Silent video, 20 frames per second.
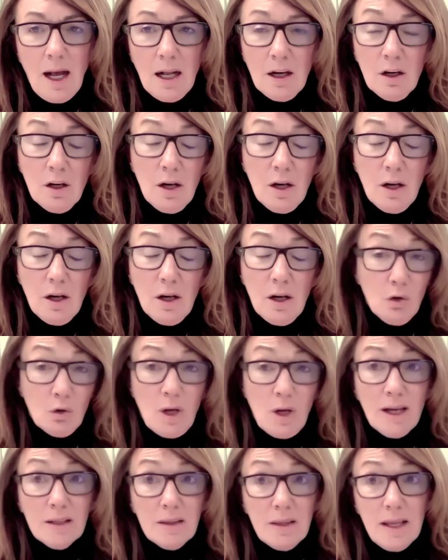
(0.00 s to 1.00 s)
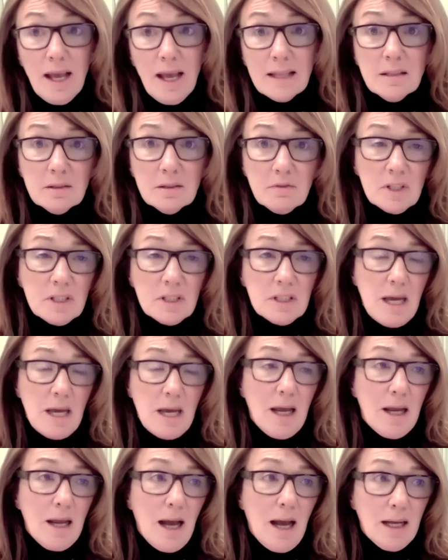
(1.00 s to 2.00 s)
And look, at the end of the
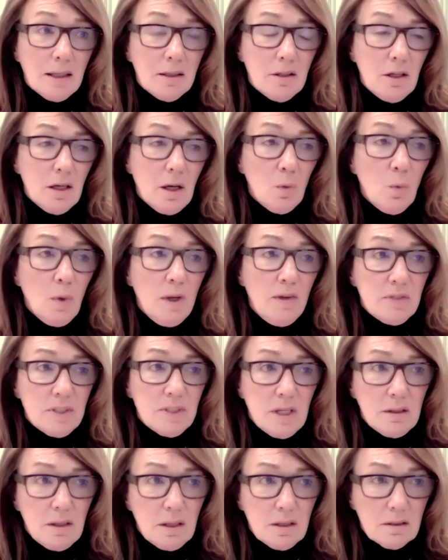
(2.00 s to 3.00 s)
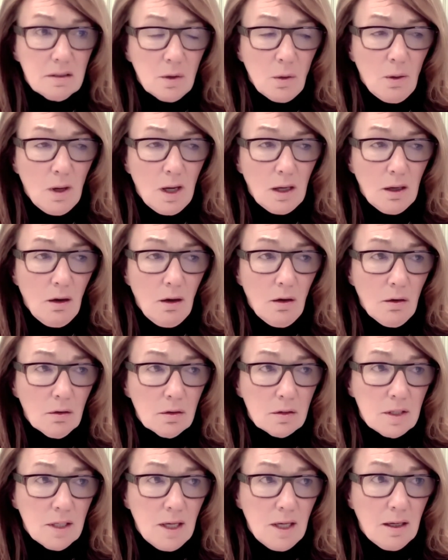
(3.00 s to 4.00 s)
day, and, we've said this quite a
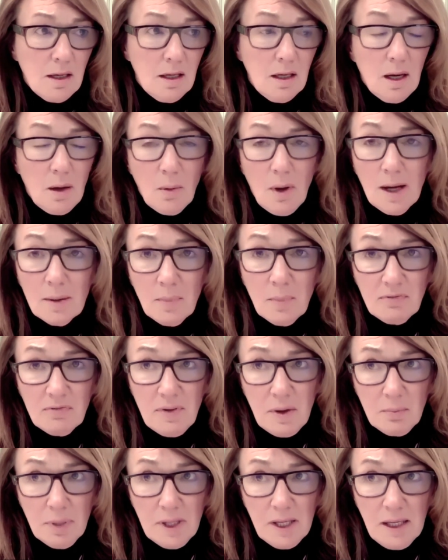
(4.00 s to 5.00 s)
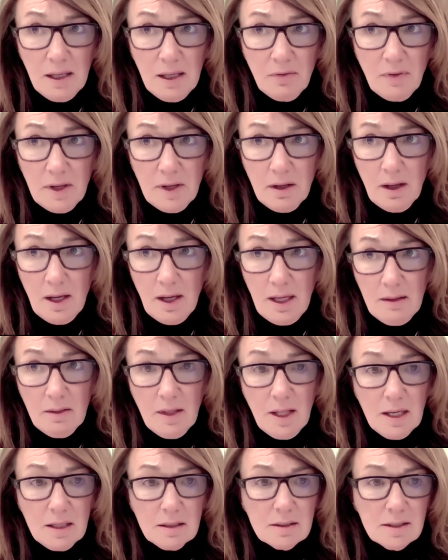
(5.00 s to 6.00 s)
lot, and, I'm a firm believer
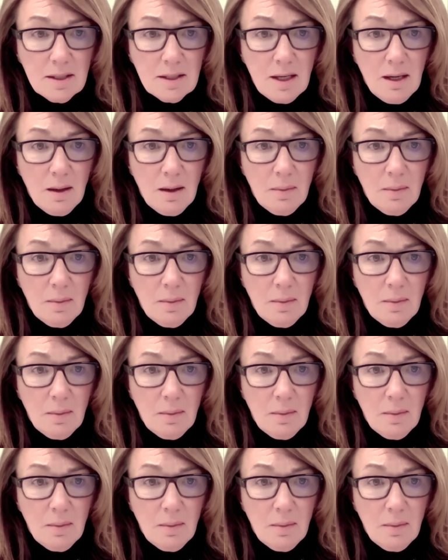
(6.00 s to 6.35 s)
in this,